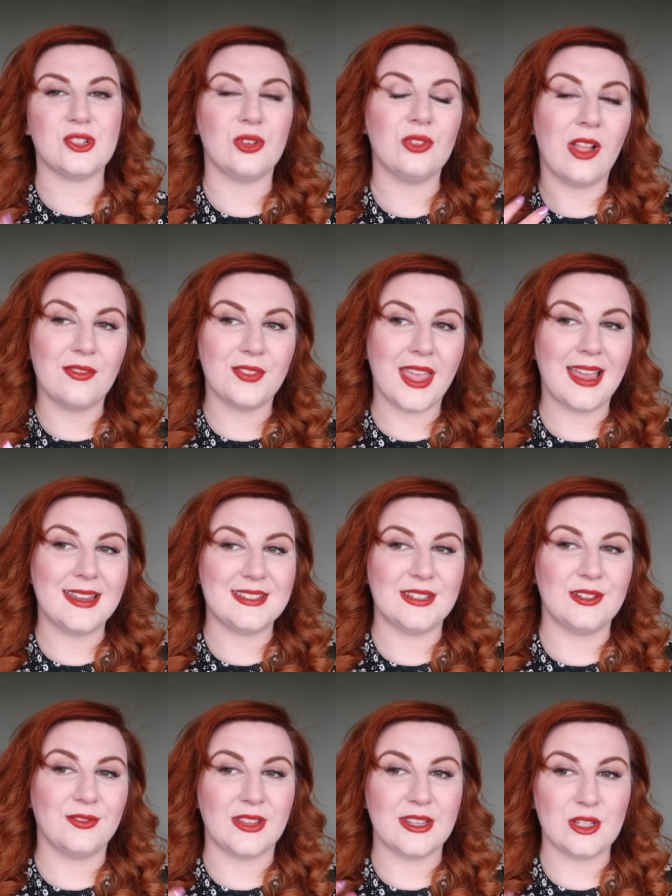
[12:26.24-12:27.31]
do love the
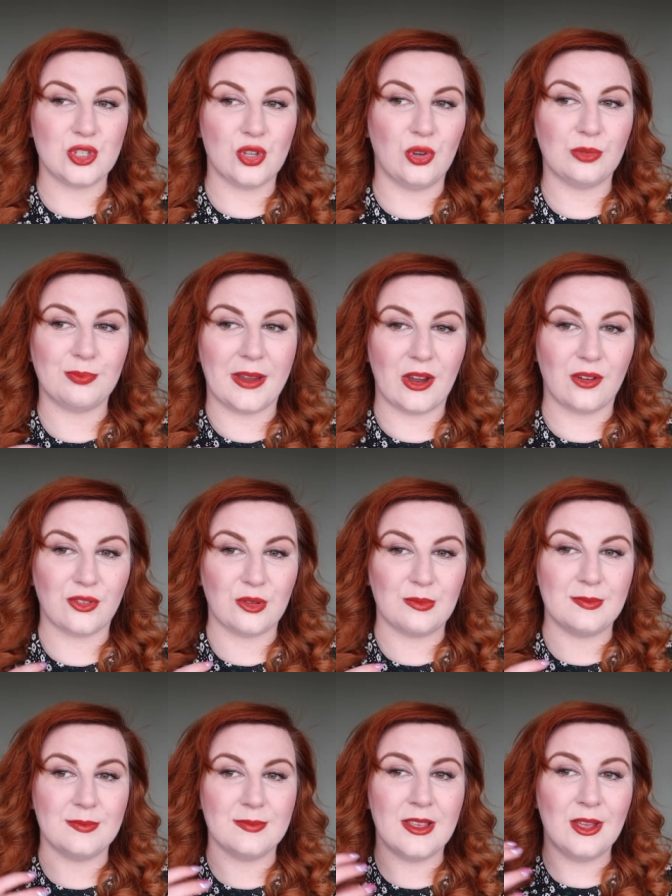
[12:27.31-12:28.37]
idea of like solid
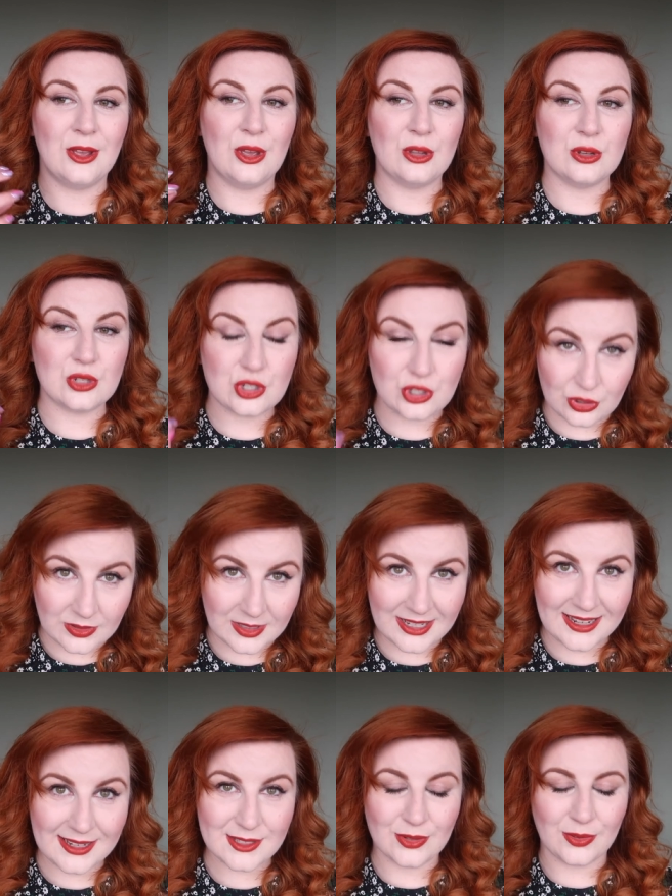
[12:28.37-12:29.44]
perfume
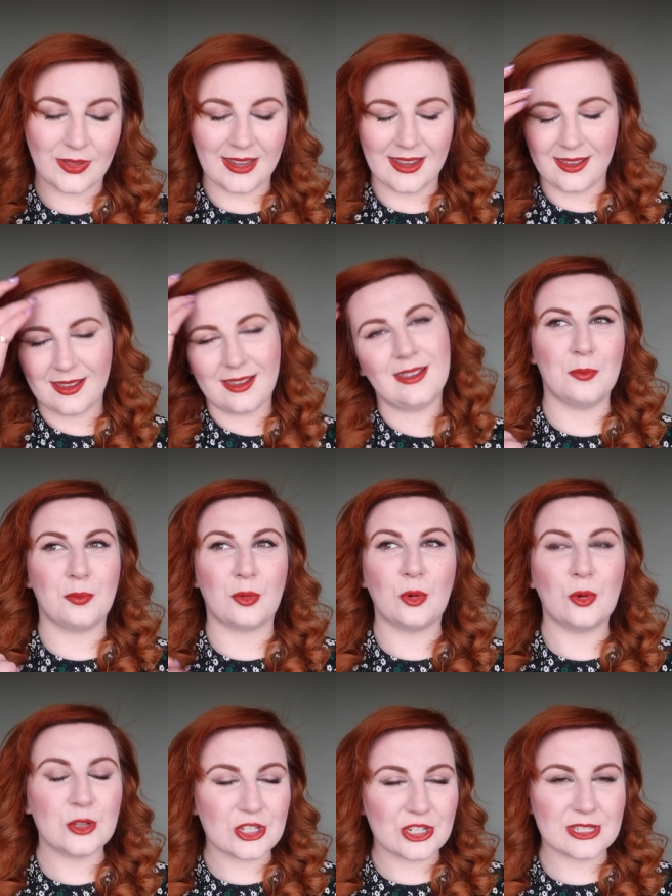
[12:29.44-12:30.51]
jewellery, so like
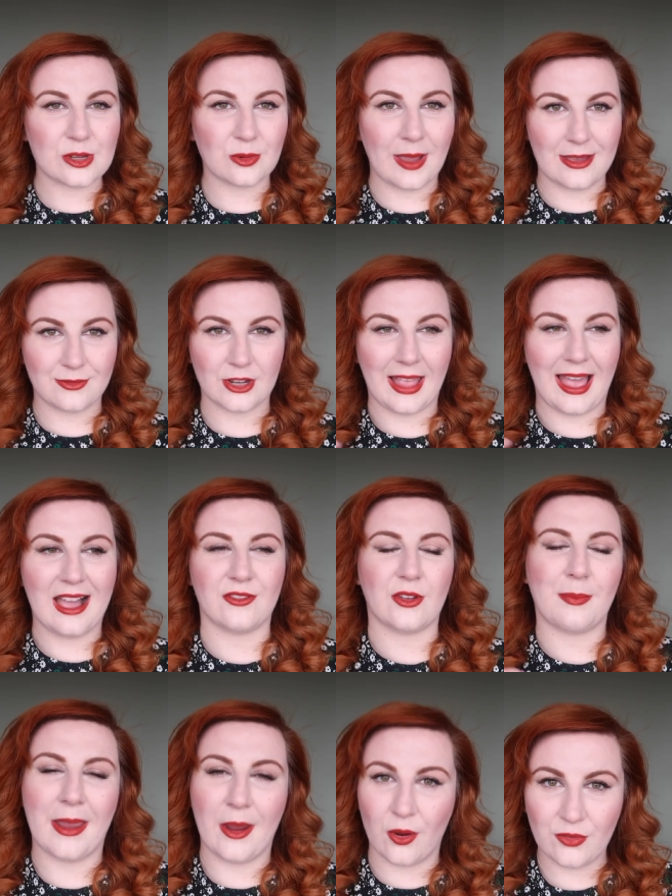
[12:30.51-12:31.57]
brooches or whatever that have a
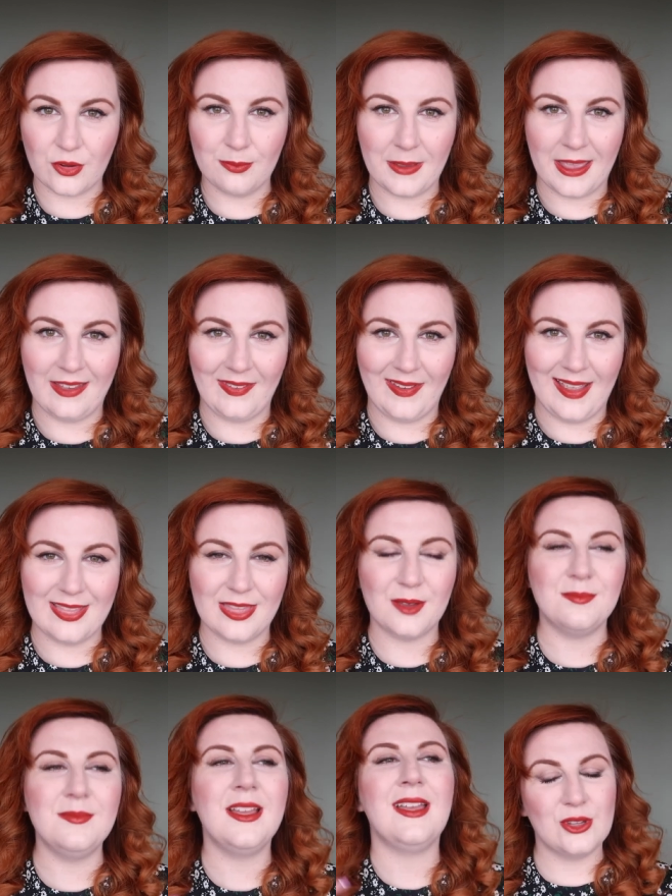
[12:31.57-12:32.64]
perfume pellet in
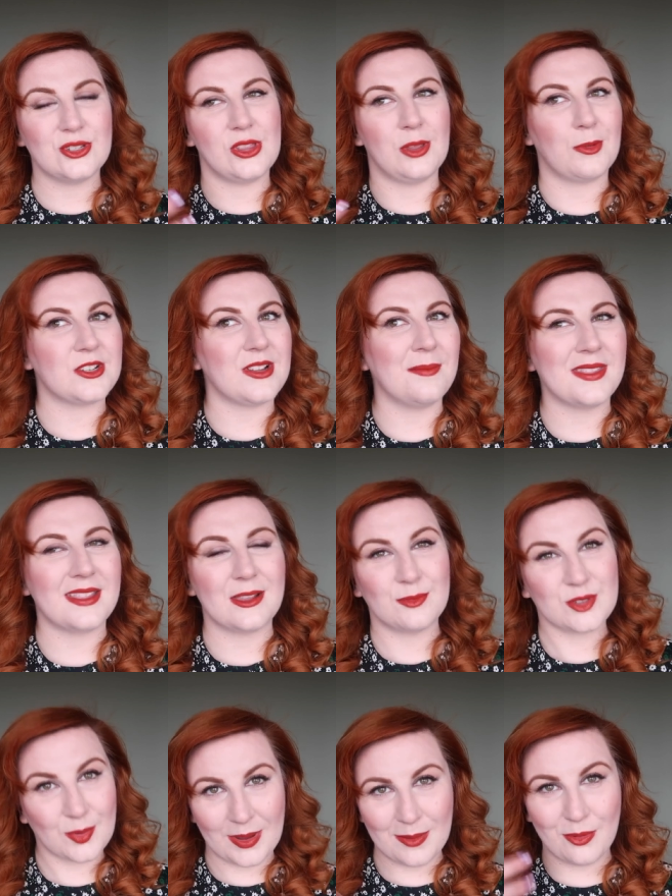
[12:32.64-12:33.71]
them. So they were something that
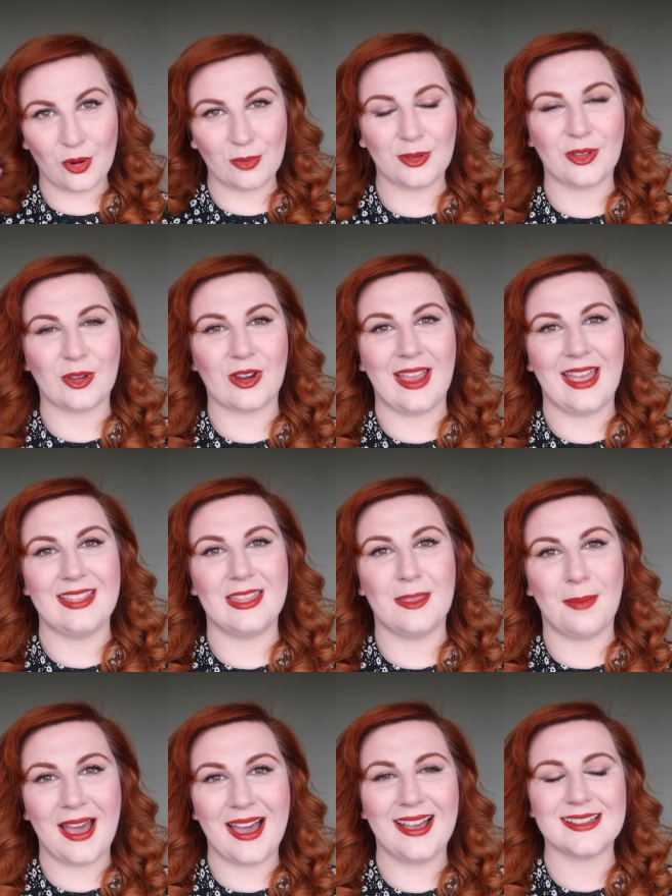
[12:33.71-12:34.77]
was quite popular in the
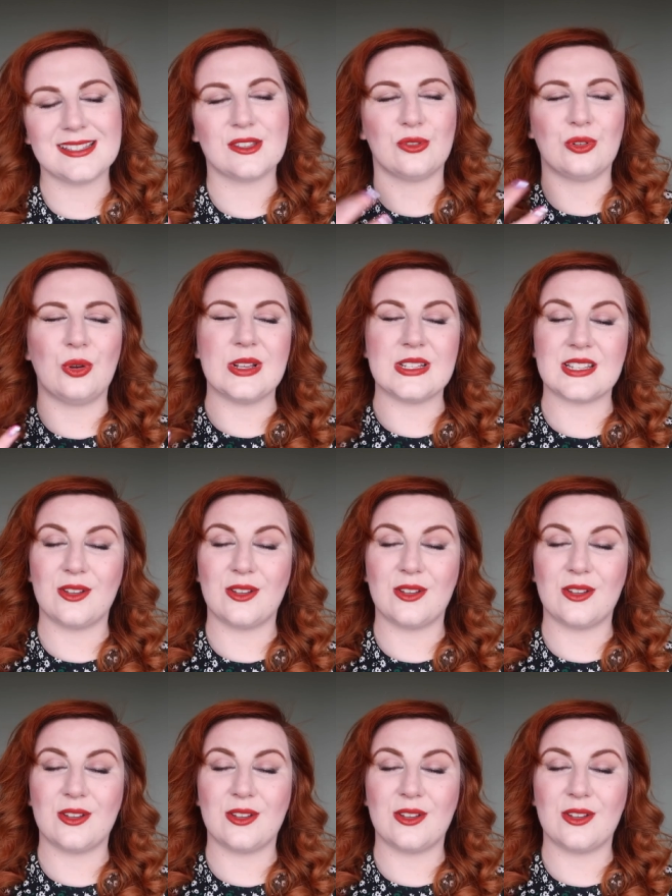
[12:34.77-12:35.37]
past, they're not as